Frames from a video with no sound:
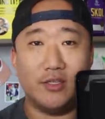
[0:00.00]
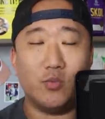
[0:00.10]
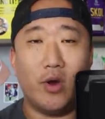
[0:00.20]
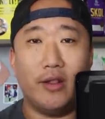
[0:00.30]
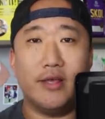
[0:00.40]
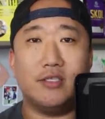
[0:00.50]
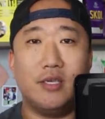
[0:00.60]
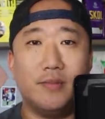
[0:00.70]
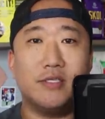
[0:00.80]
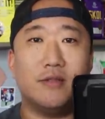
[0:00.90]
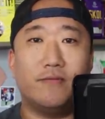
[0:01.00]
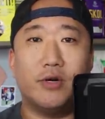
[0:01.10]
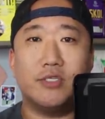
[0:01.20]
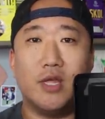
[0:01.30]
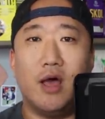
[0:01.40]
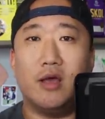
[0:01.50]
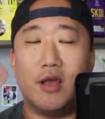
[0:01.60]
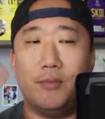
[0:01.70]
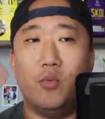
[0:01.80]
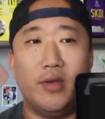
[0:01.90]
as well as he missed the first
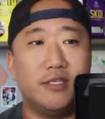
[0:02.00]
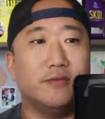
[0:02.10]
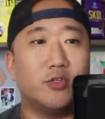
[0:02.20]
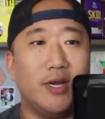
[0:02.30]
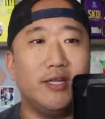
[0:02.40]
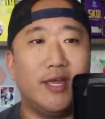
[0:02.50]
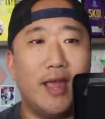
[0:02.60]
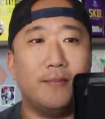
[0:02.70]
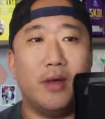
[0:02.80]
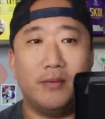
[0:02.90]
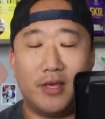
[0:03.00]
couple weeks of training camp